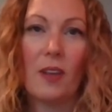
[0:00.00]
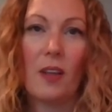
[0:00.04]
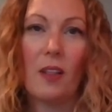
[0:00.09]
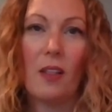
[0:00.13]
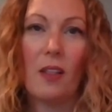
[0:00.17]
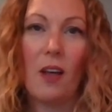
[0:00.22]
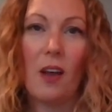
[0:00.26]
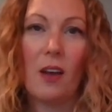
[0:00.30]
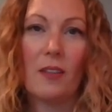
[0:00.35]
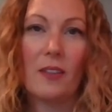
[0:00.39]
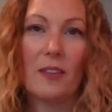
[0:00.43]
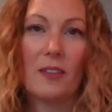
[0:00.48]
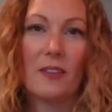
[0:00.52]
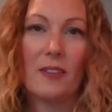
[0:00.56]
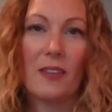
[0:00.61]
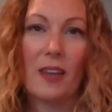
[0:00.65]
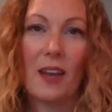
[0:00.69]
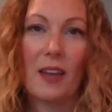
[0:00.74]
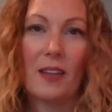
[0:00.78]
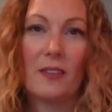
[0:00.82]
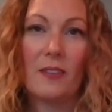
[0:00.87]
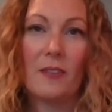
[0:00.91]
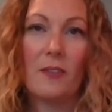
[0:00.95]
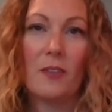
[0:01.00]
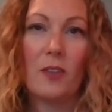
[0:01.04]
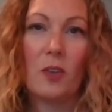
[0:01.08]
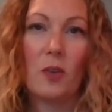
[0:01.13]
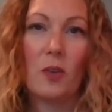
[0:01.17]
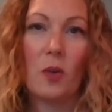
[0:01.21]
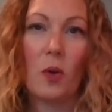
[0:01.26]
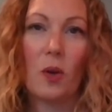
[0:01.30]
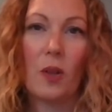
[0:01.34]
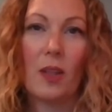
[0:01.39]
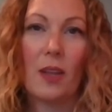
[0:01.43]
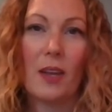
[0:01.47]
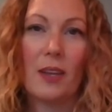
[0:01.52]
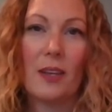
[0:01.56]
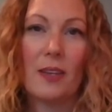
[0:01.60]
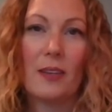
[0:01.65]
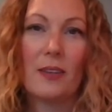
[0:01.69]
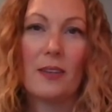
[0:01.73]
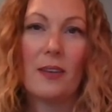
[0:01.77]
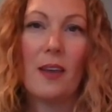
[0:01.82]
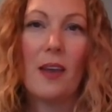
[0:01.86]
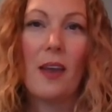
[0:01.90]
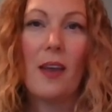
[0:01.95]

along the sides of the doorlight,